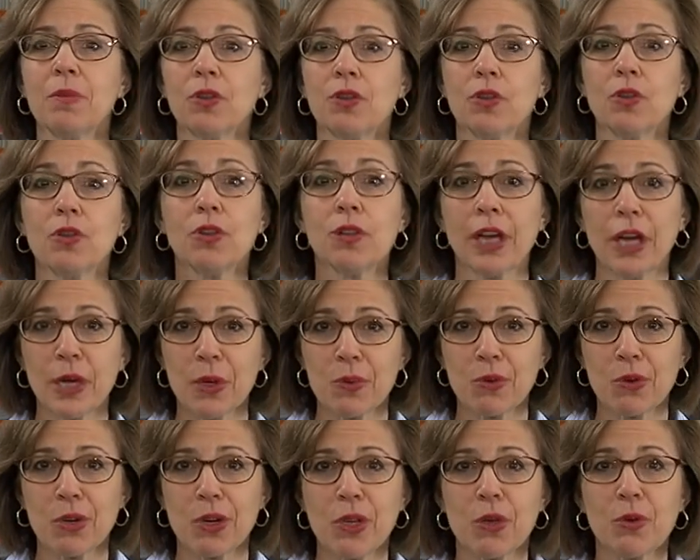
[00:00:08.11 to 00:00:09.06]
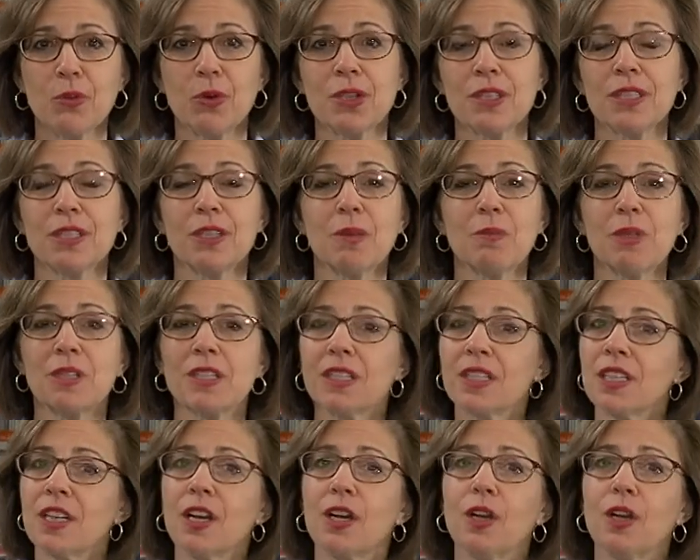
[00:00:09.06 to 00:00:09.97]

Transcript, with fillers: your library was in the midst